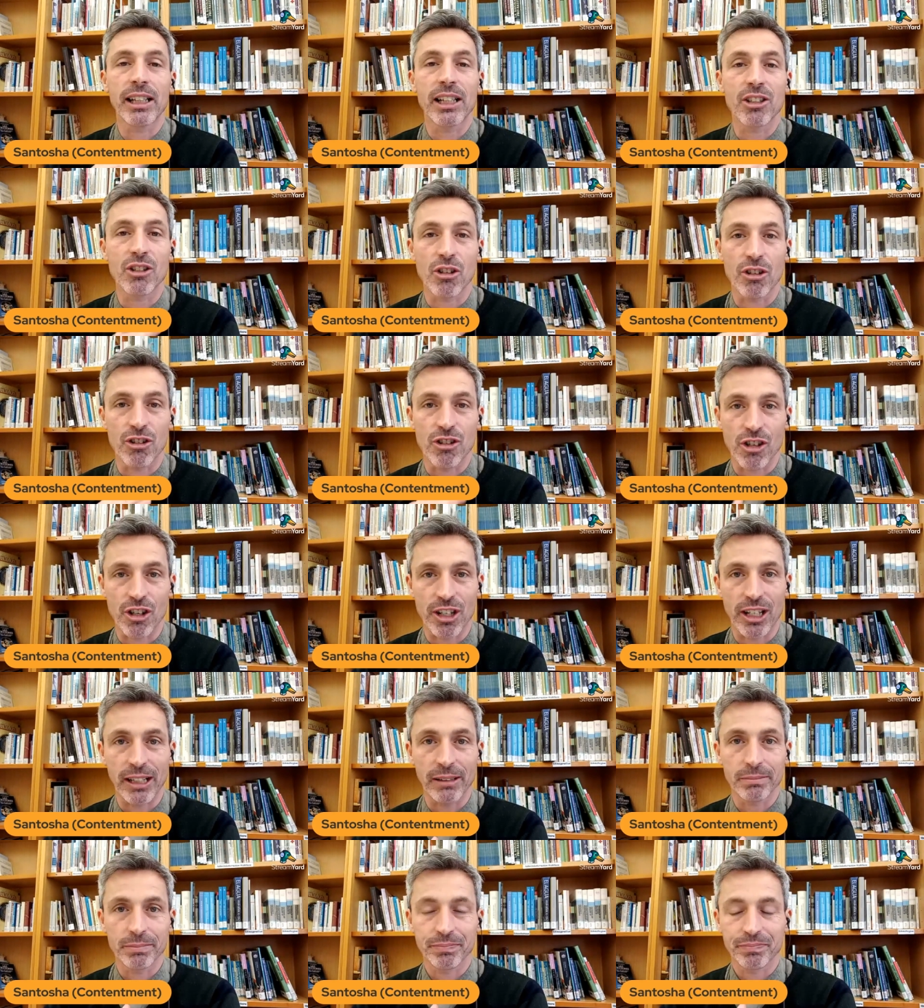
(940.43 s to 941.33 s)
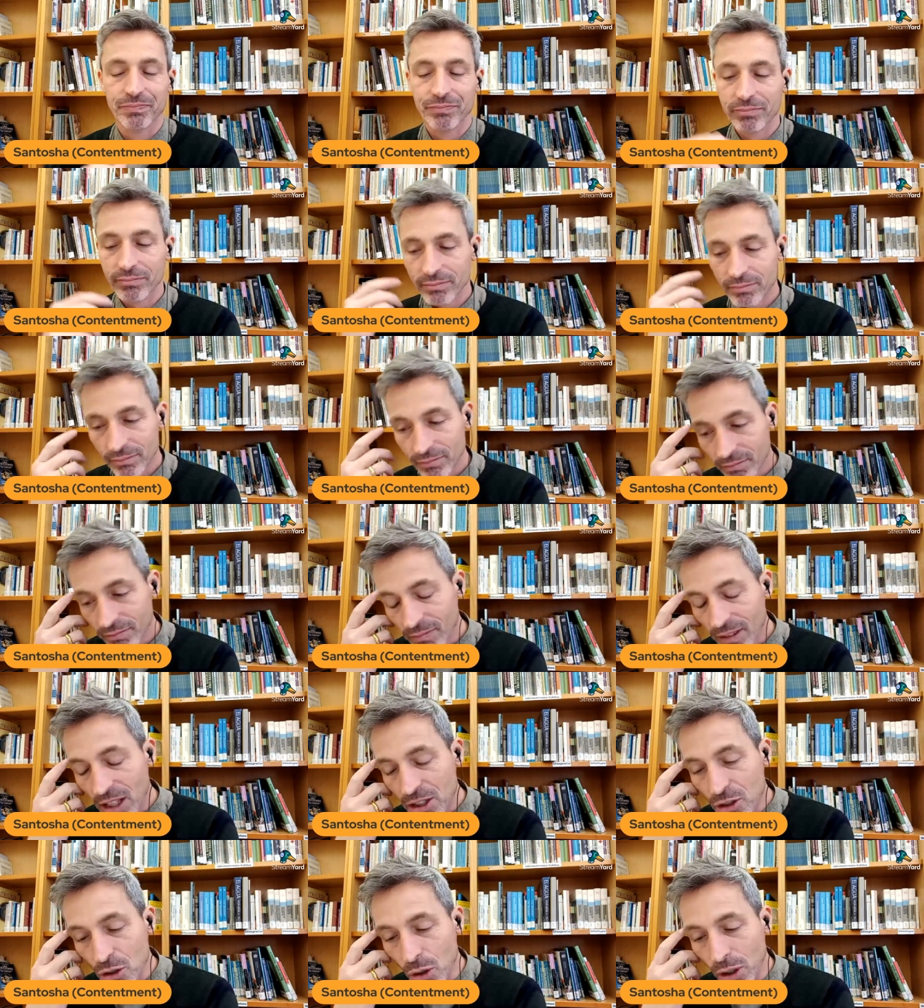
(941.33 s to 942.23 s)
in your journey.
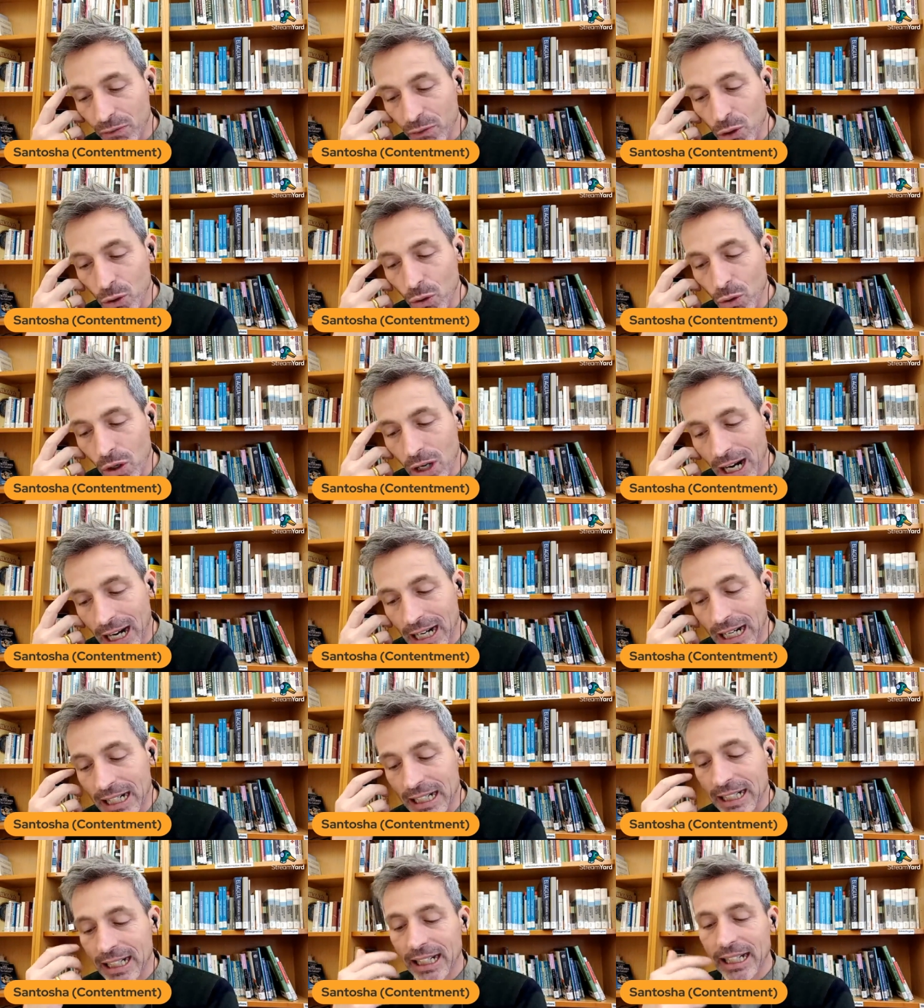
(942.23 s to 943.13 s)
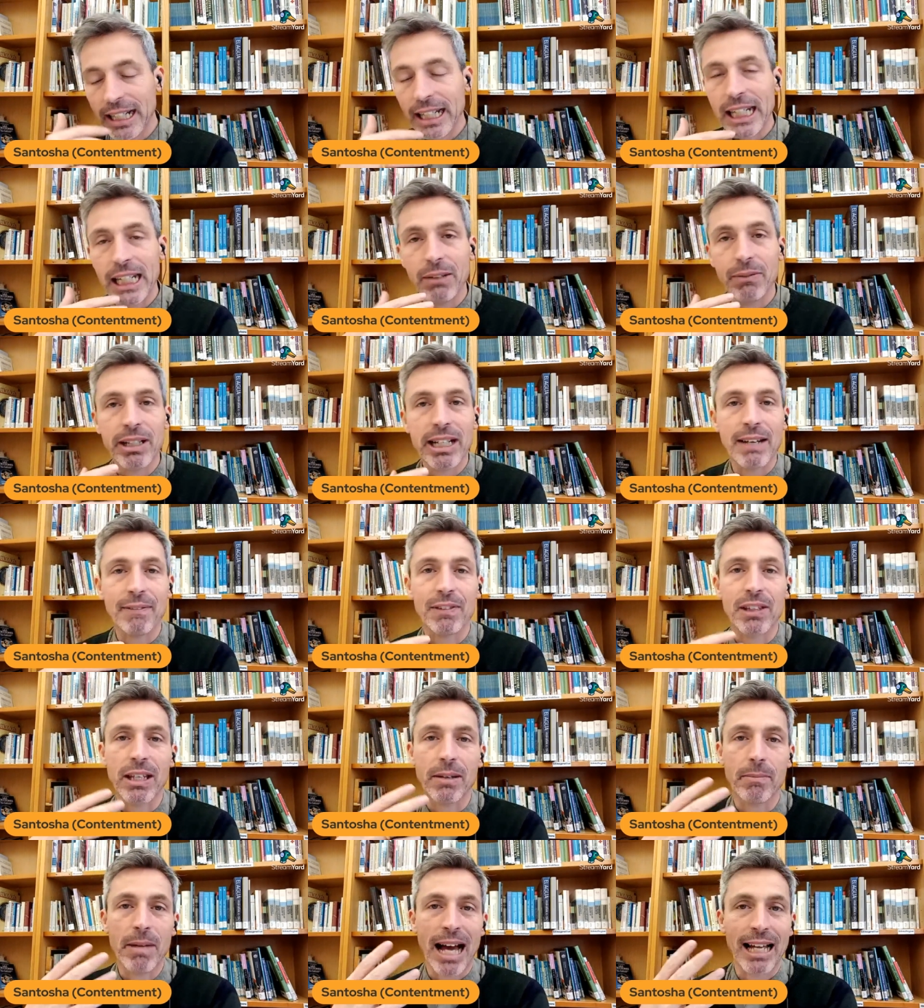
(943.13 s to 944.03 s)
So if you are even at
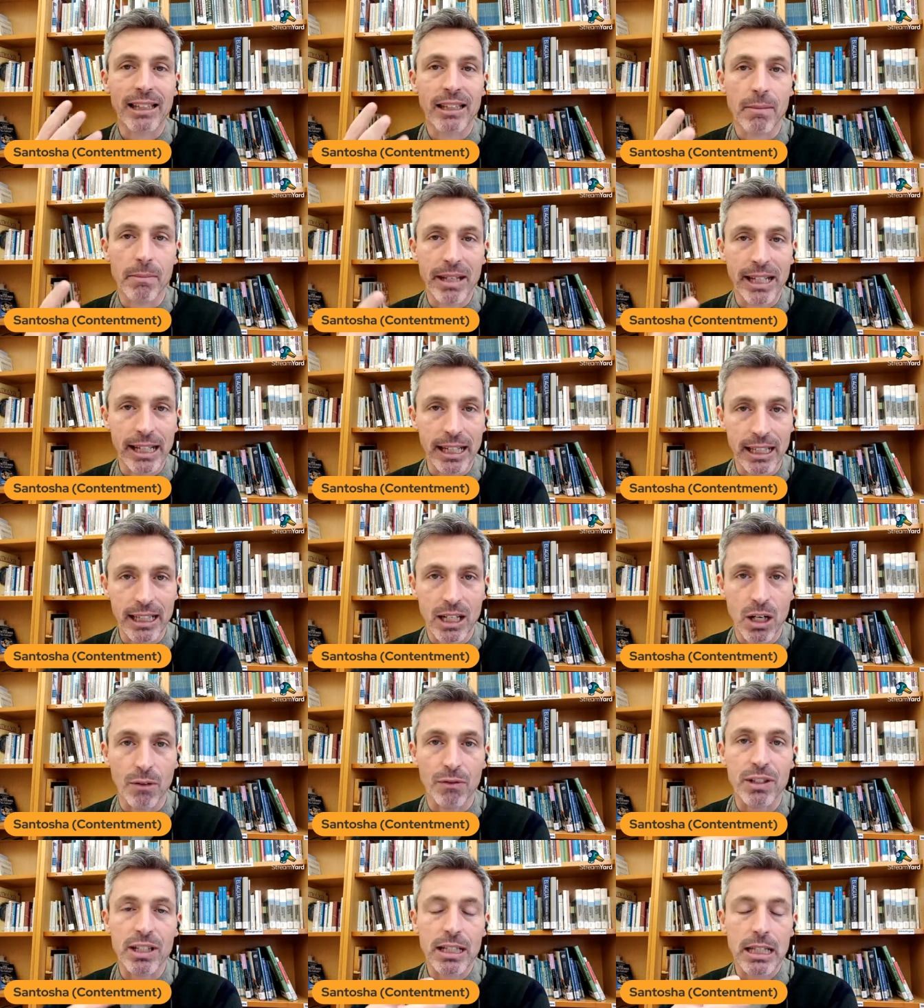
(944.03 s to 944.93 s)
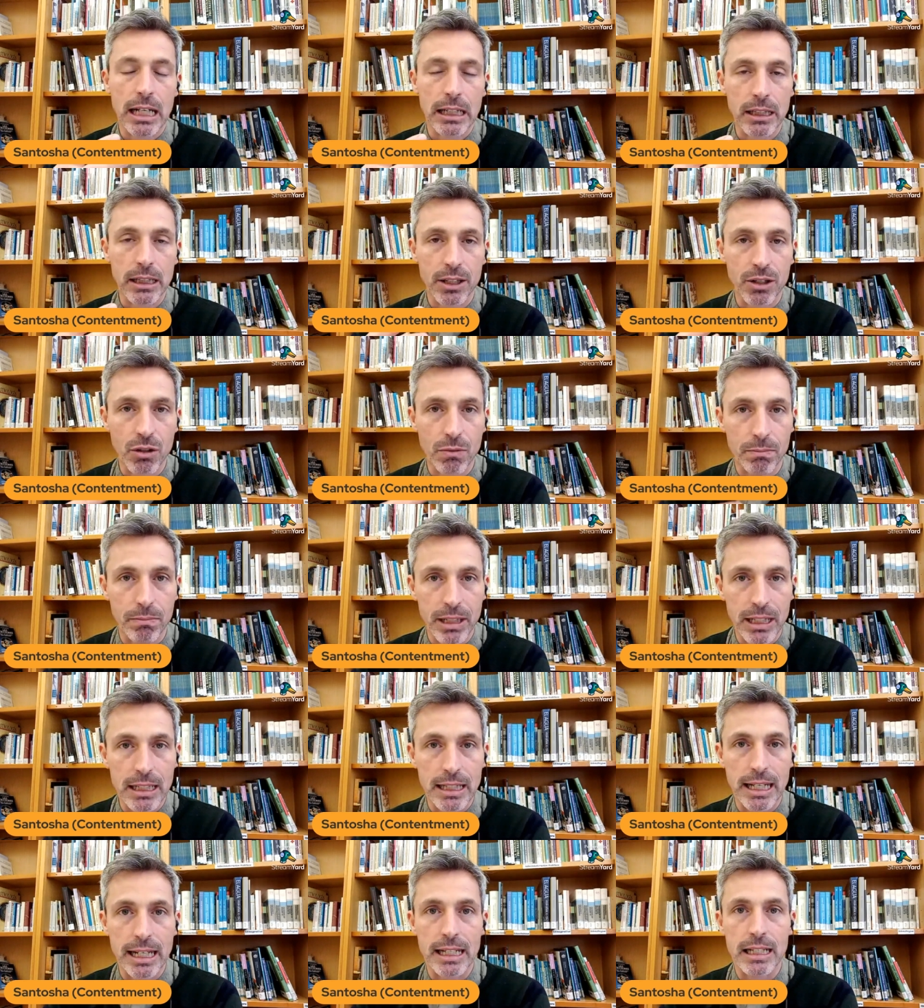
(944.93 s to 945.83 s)
the at the beginning of starting your
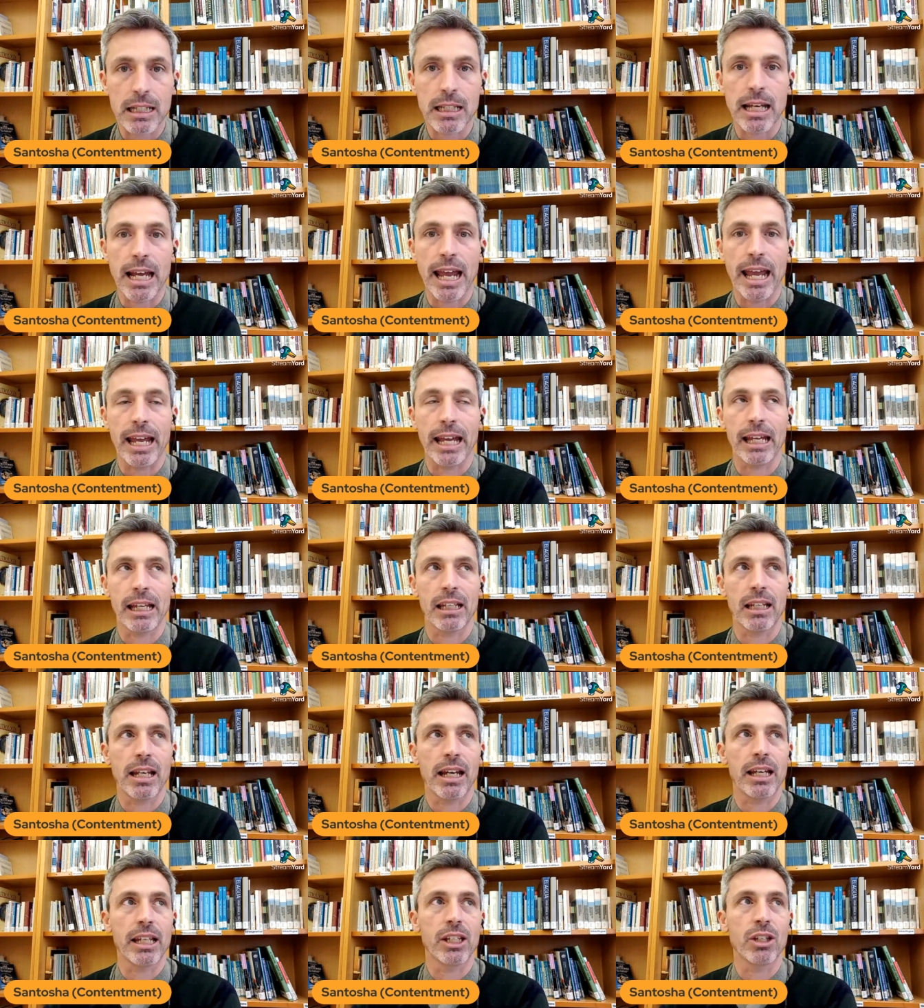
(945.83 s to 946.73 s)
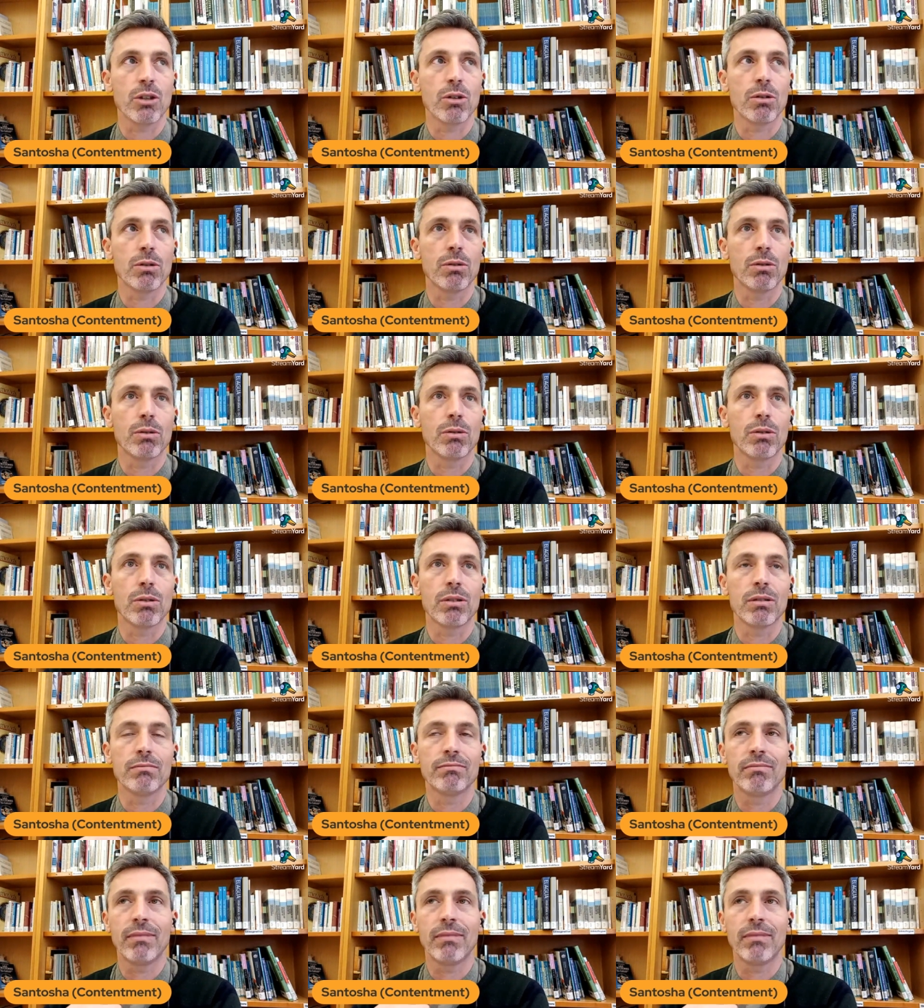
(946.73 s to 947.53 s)
business and you